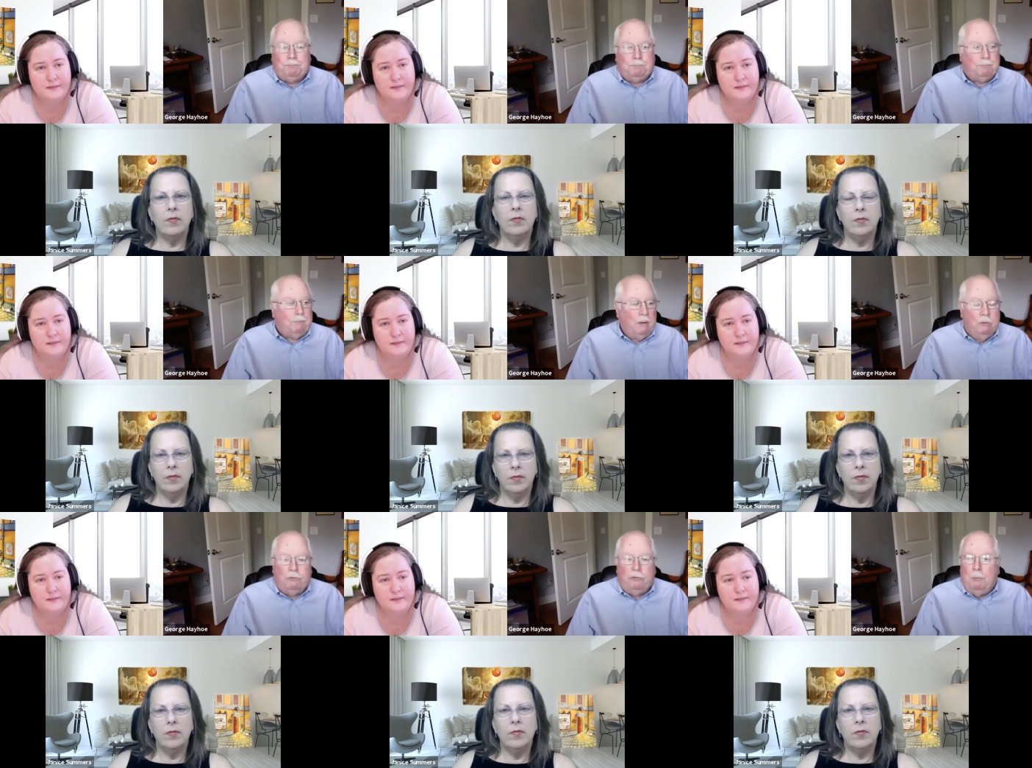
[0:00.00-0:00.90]
Speaker 1: Mm -hmm.
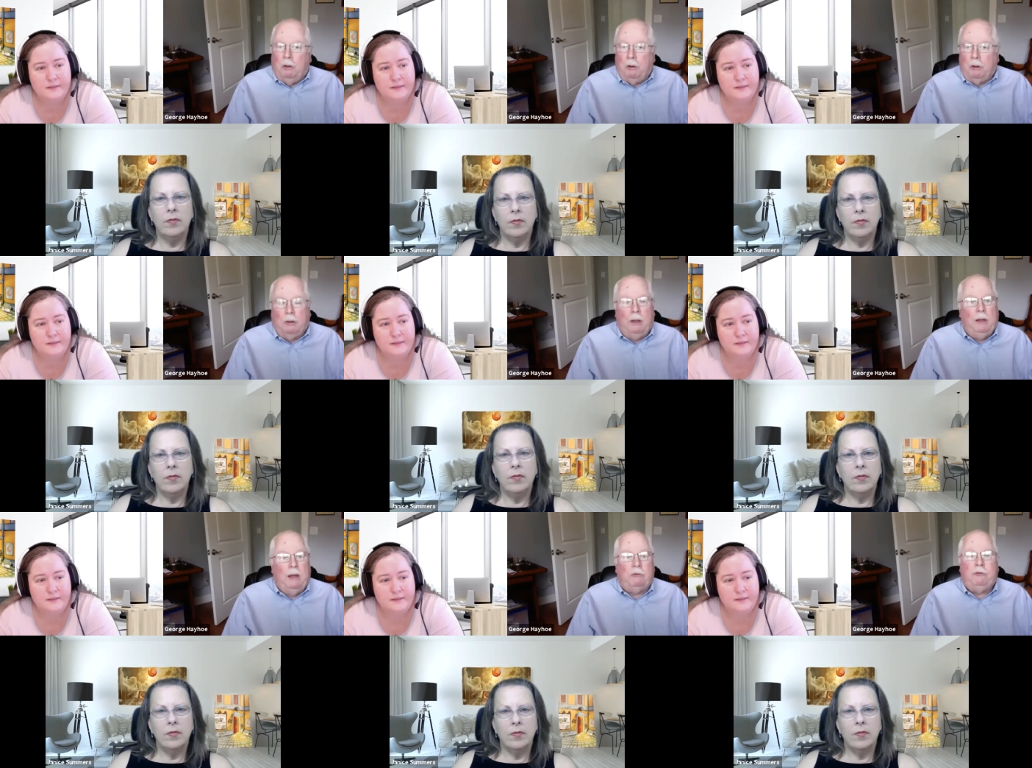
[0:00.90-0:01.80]
Similarly,
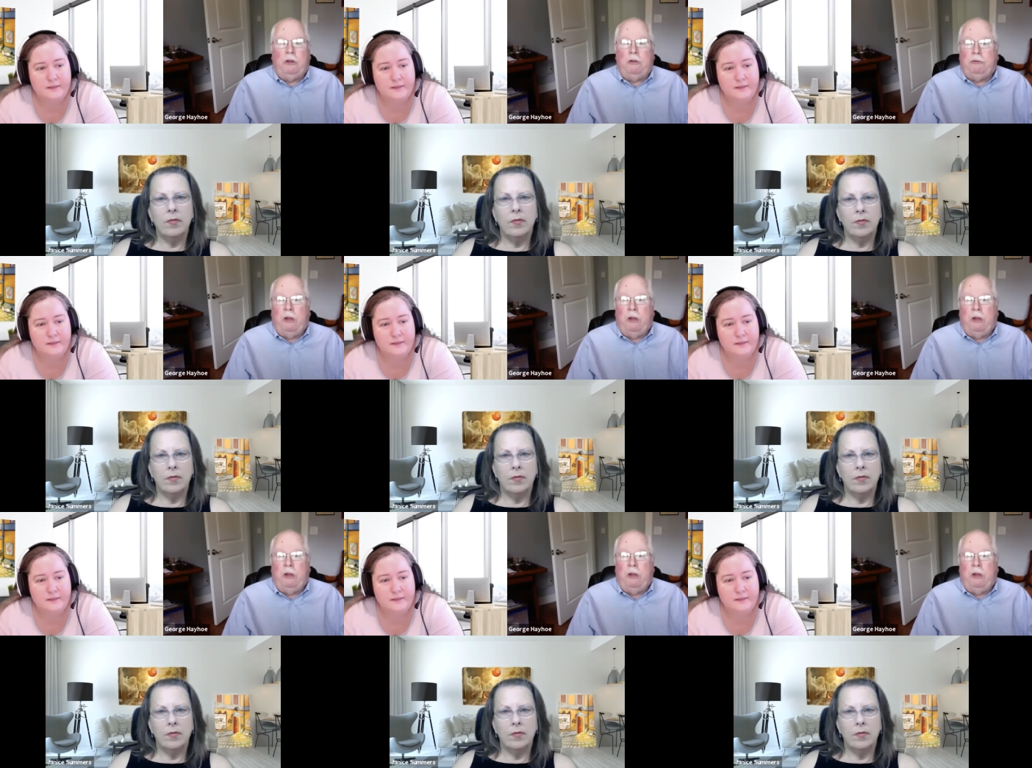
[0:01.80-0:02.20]
STC